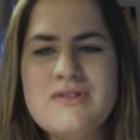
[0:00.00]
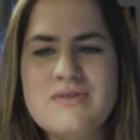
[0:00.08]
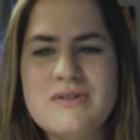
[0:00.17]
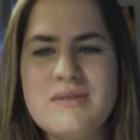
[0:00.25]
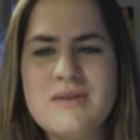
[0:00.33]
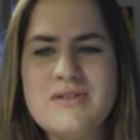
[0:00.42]
we're
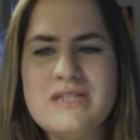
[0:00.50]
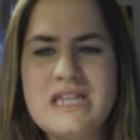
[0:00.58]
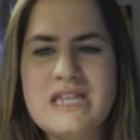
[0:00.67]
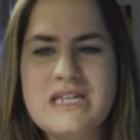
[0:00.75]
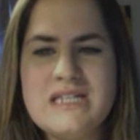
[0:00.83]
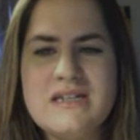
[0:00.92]
going to be using
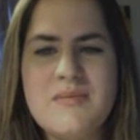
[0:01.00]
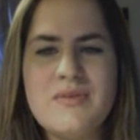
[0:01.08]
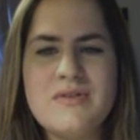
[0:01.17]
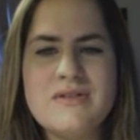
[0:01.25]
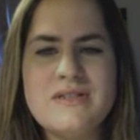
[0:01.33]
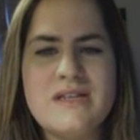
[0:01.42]
these
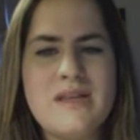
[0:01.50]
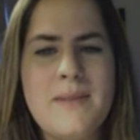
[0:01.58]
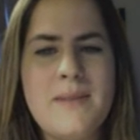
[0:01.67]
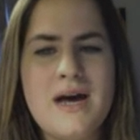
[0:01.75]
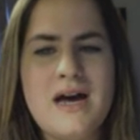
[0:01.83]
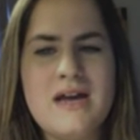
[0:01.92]
numbers on
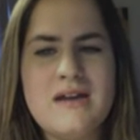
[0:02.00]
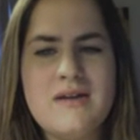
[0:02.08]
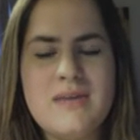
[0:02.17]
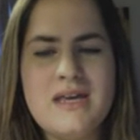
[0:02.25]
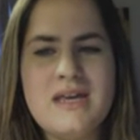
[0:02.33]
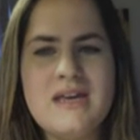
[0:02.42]
the
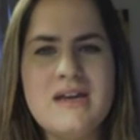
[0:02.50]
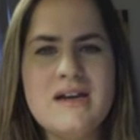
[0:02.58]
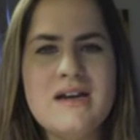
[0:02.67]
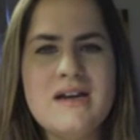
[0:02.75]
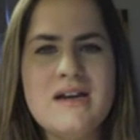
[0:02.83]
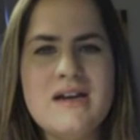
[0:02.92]
bottom
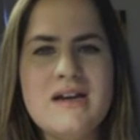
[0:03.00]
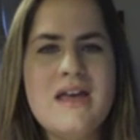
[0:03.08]
here.